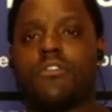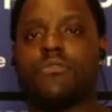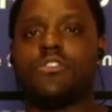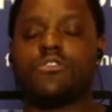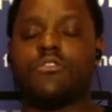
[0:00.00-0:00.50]

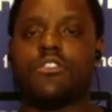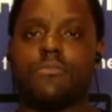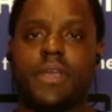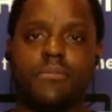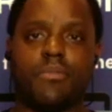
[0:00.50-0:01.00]
point, we saw
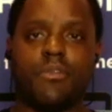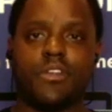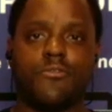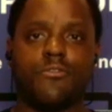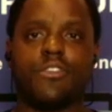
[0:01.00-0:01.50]
the pain
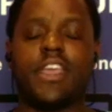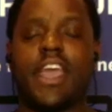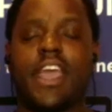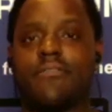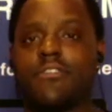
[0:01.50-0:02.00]
point for the
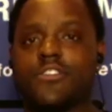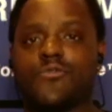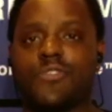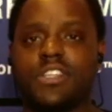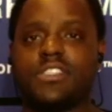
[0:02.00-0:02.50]

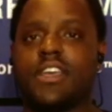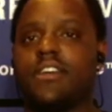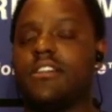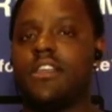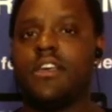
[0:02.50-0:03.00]
average
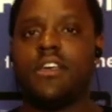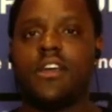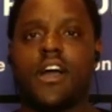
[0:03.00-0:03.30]
retail,